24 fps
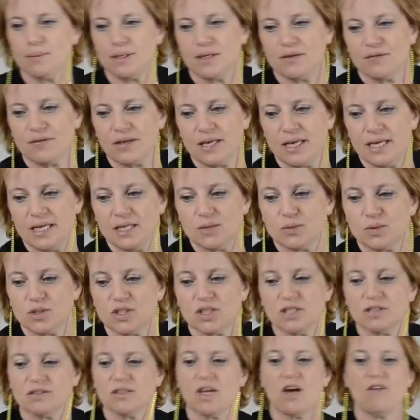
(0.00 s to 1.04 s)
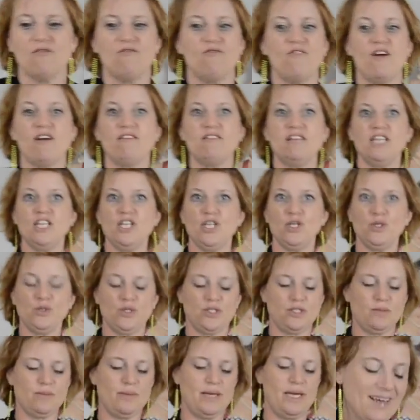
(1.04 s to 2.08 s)
bit of kit, which is very new
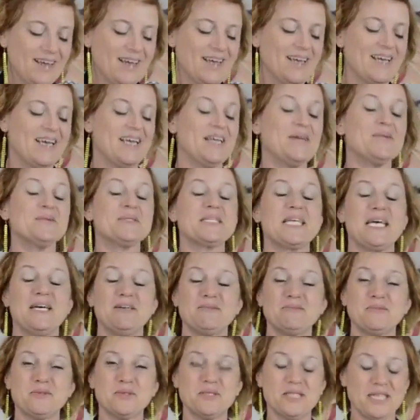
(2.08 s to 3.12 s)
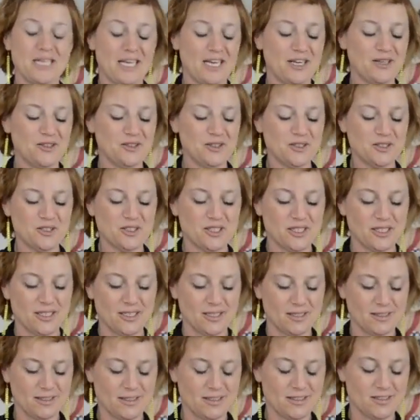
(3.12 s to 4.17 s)
to me. It was Karen Fortaleo
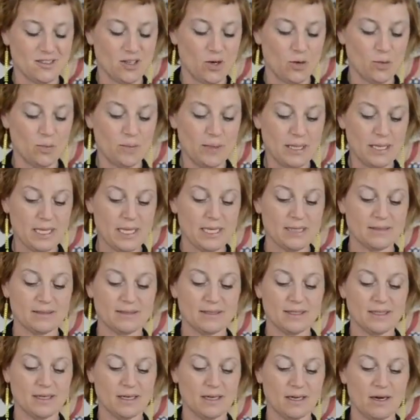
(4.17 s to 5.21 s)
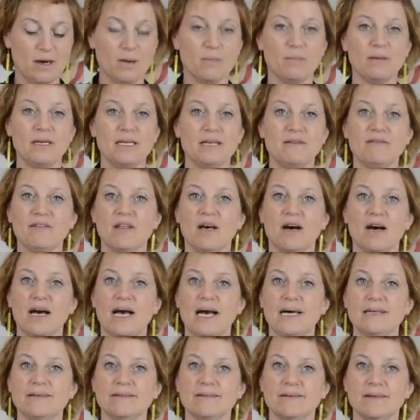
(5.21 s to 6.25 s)
that told me this, and I can't believe that I
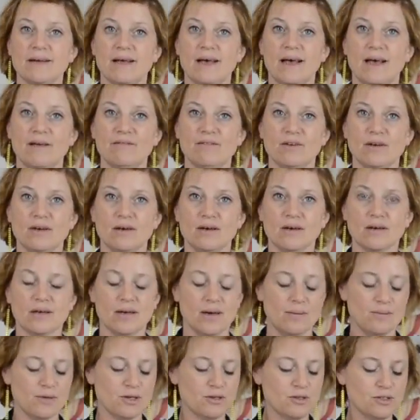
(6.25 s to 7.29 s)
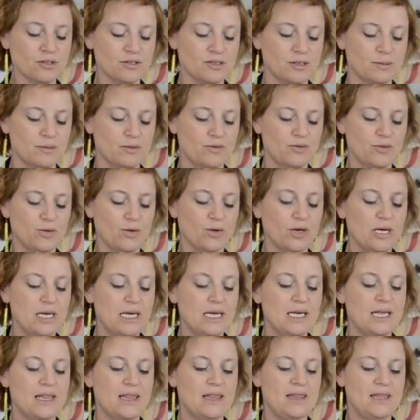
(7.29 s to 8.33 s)
hadn't ever come across it before.
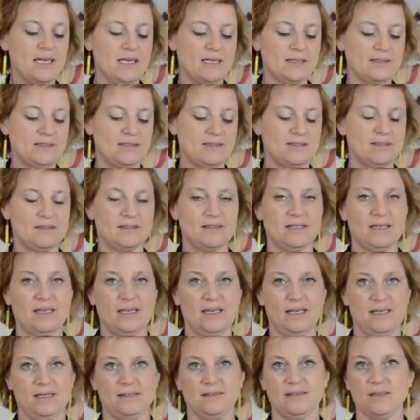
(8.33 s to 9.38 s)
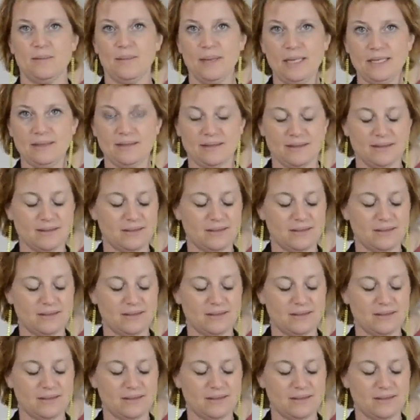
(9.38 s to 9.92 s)
This is amazing